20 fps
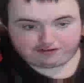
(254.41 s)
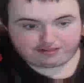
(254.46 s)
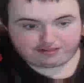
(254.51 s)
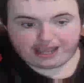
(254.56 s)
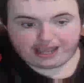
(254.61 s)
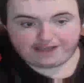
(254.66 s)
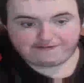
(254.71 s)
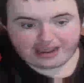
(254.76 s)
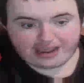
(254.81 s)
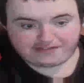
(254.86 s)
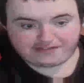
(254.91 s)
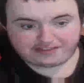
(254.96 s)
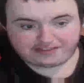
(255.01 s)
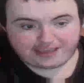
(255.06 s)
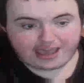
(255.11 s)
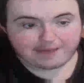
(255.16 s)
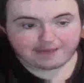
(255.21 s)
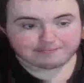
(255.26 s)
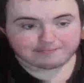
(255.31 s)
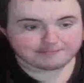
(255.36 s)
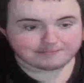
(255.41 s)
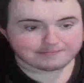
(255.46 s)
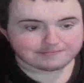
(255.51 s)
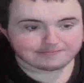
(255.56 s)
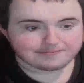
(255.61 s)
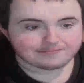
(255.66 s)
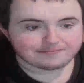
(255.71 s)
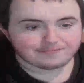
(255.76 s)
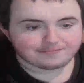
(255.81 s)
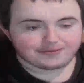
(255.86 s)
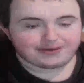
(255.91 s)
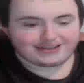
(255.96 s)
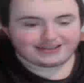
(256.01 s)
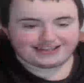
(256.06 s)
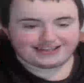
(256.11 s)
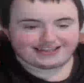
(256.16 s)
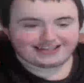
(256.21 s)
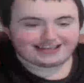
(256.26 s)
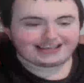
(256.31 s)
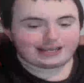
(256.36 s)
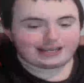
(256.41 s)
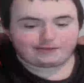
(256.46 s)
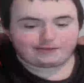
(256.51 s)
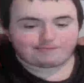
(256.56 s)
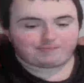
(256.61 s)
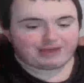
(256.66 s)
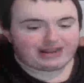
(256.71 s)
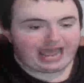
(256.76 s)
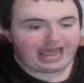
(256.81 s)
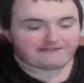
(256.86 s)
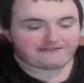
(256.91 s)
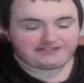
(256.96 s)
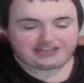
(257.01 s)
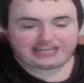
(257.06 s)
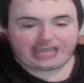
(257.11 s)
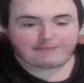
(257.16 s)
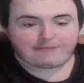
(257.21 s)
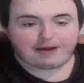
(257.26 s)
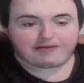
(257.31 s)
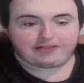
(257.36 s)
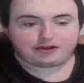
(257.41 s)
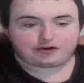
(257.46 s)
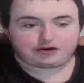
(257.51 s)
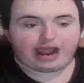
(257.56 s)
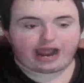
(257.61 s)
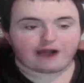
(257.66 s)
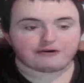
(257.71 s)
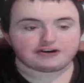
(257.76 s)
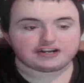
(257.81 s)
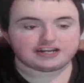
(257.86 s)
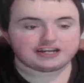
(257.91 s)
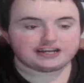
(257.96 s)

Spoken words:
life half the time. He spent half the game on the ground.